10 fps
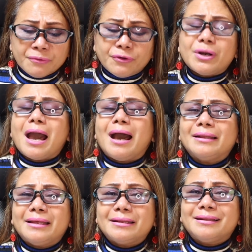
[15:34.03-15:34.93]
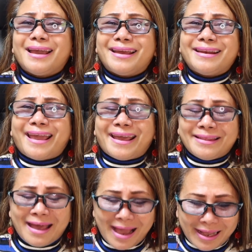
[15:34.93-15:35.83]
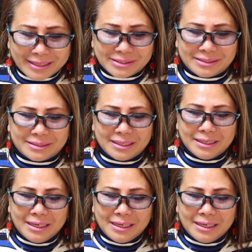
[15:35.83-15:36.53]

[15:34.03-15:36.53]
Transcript: For added and enhanced